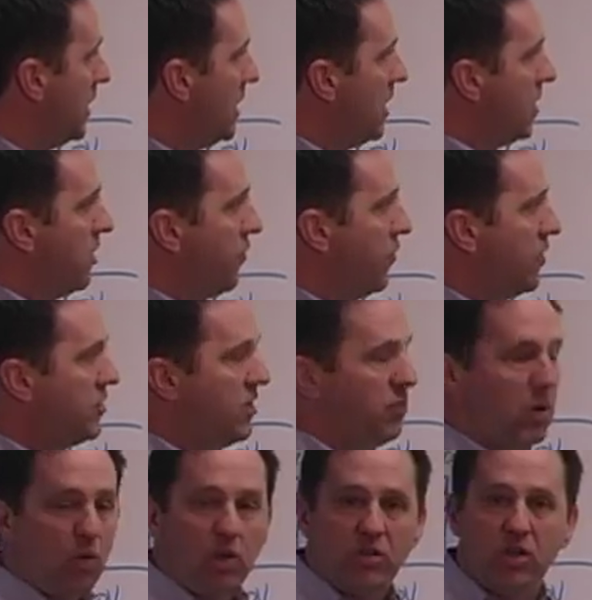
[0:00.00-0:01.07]
The first thing
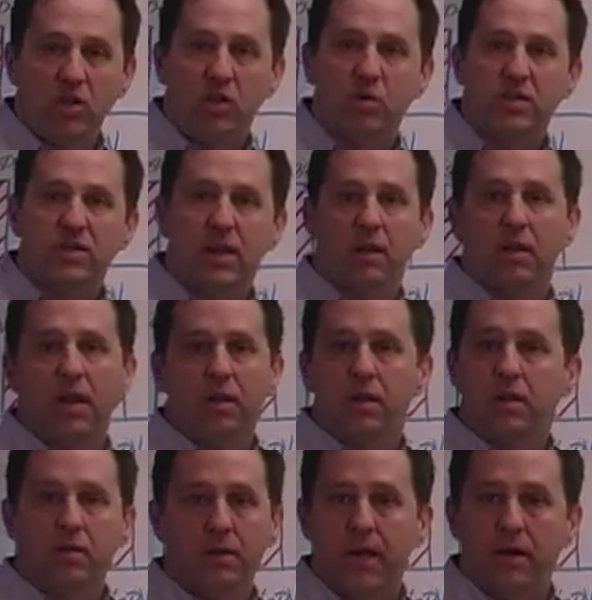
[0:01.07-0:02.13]
we want you to do is send a letter to
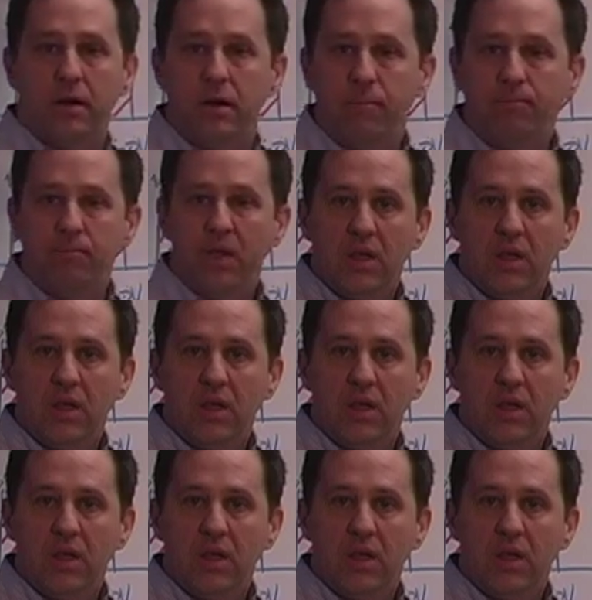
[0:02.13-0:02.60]
your editor.